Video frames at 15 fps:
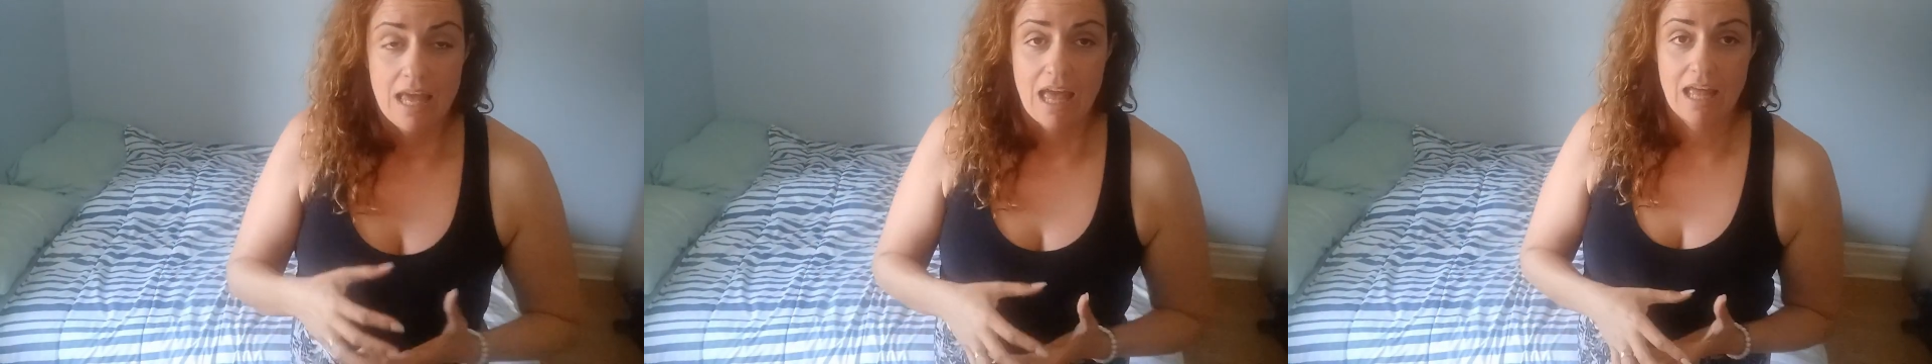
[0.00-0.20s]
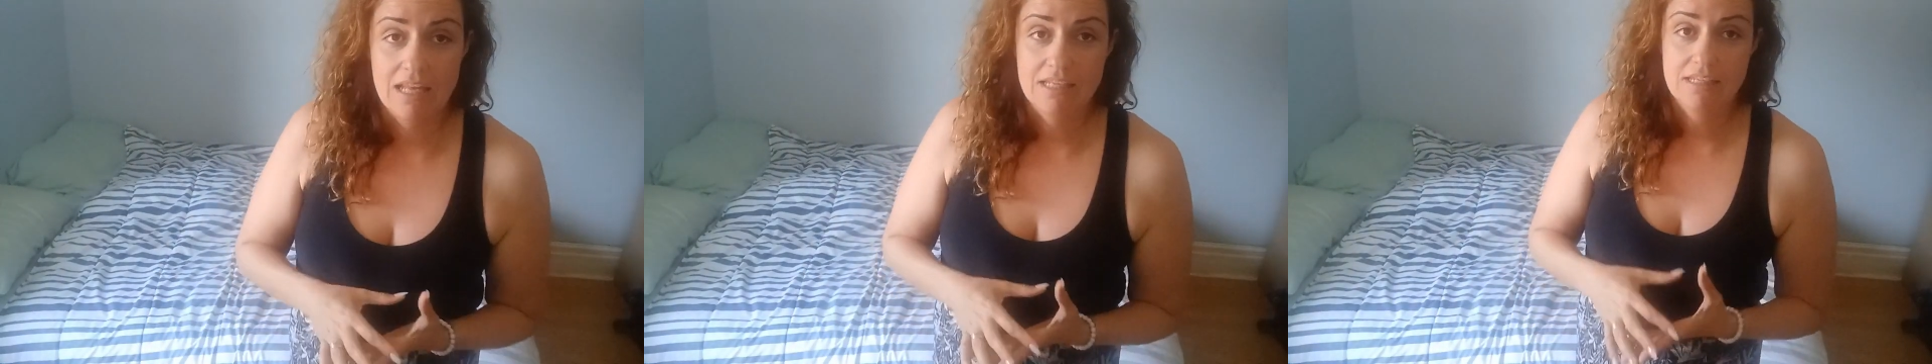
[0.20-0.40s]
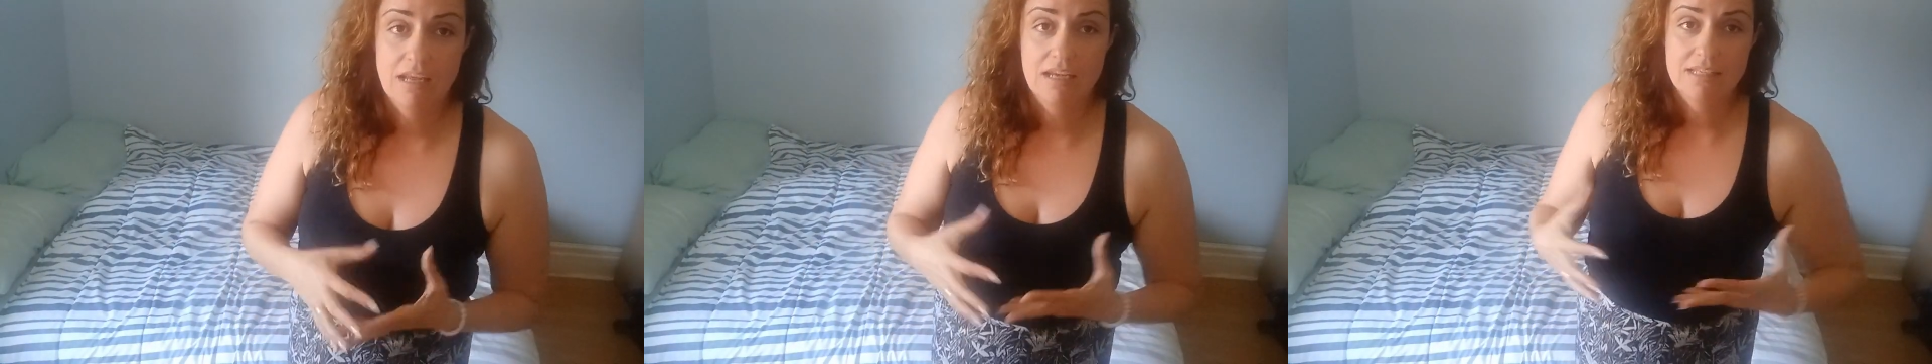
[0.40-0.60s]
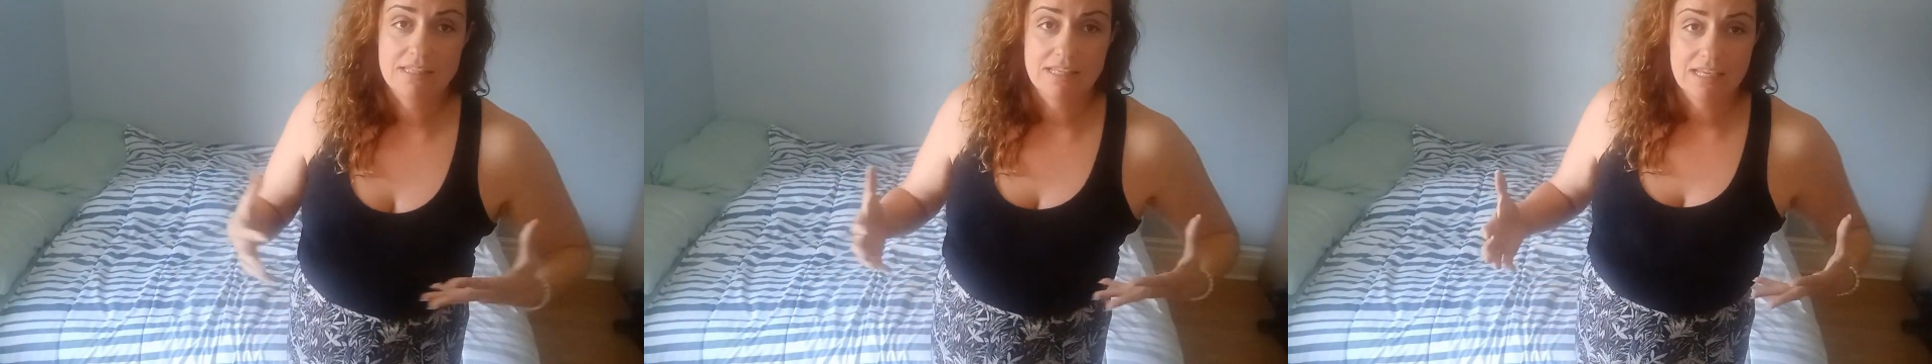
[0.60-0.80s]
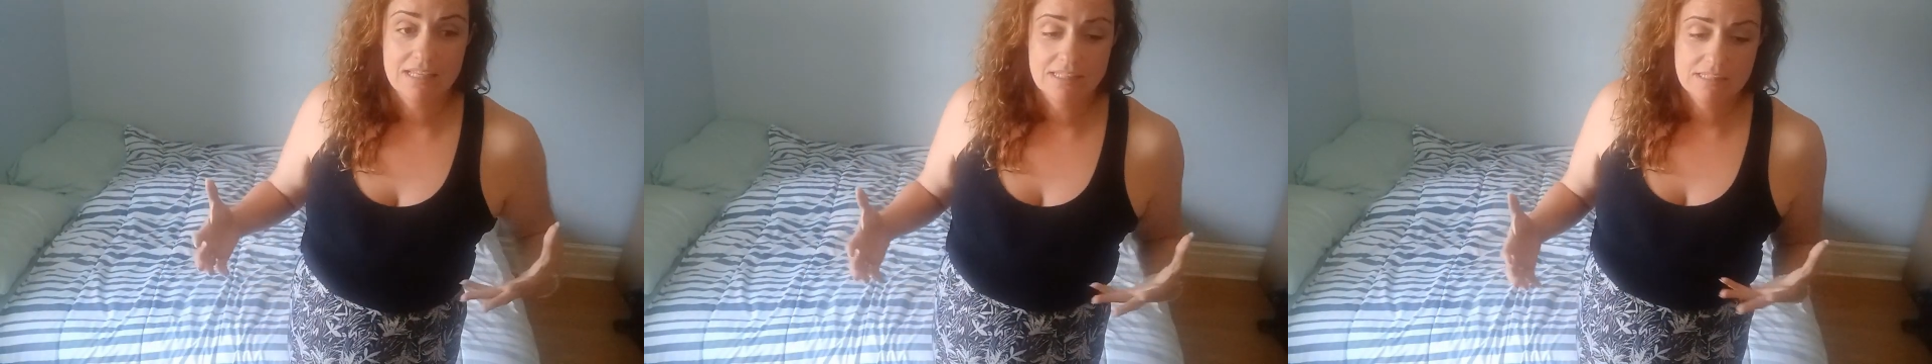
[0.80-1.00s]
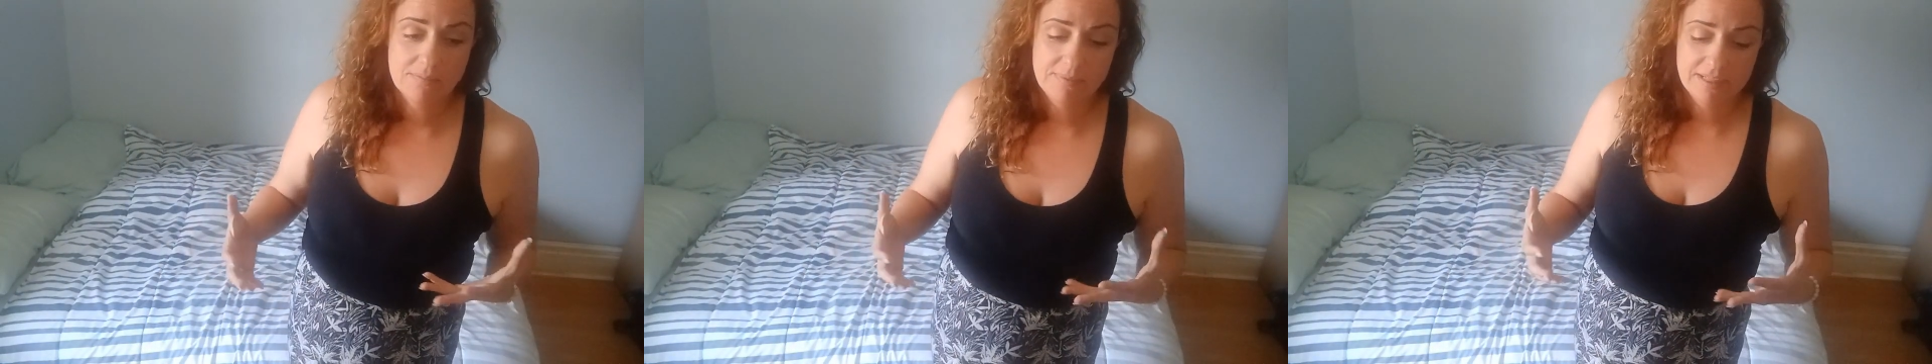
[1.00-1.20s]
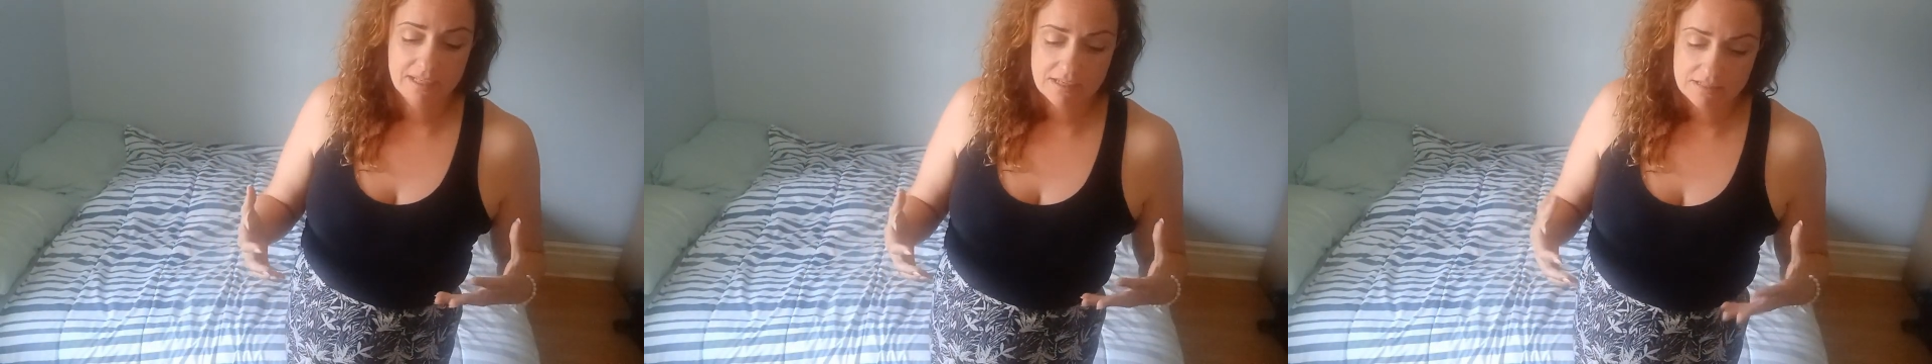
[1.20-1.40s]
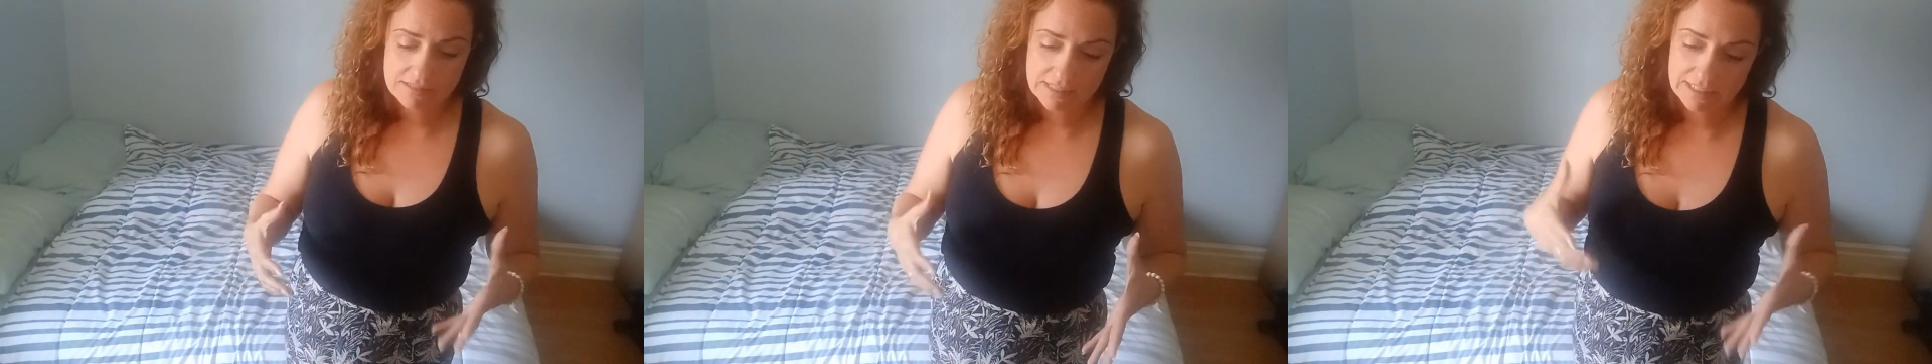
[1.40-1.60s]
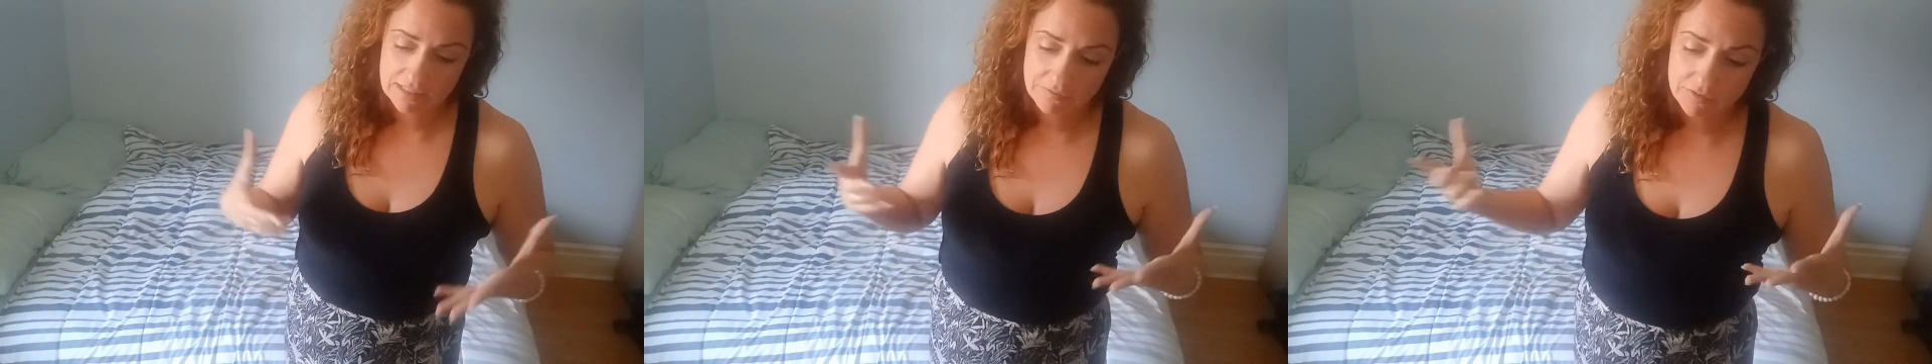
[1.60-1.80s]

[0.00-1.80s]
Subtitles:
And I say this because, like,